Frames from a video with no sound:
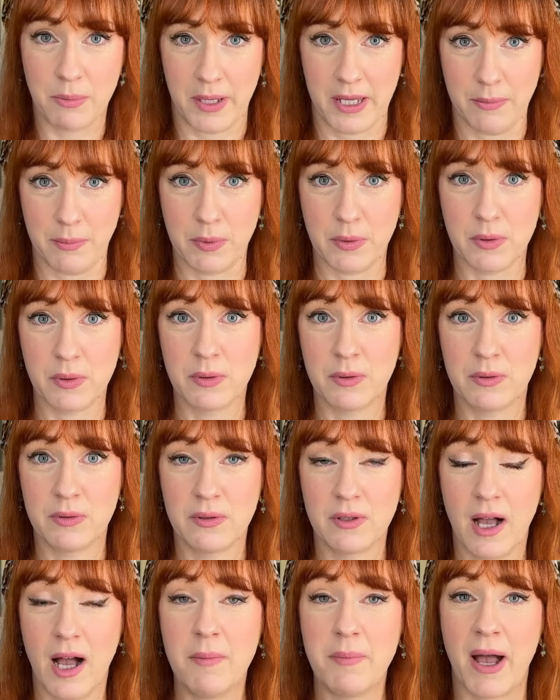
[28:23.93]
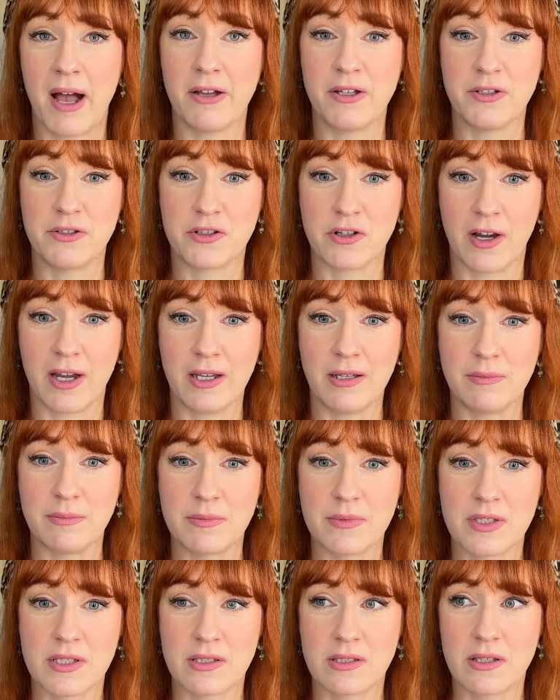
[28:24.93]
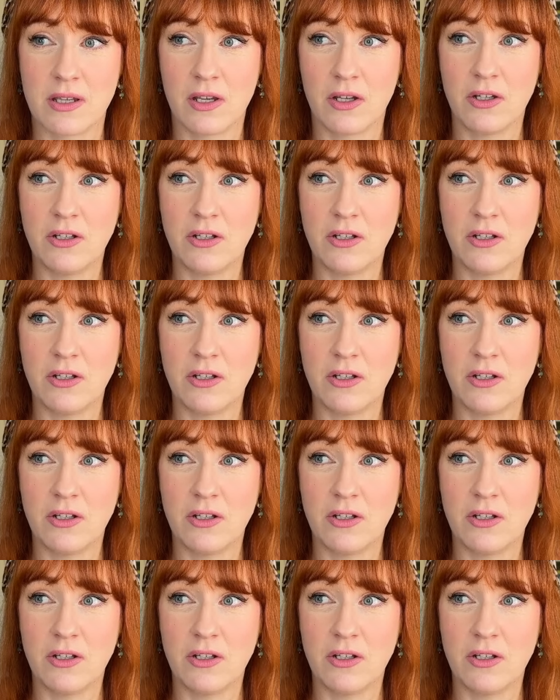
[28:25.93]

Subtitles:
people about your dreams.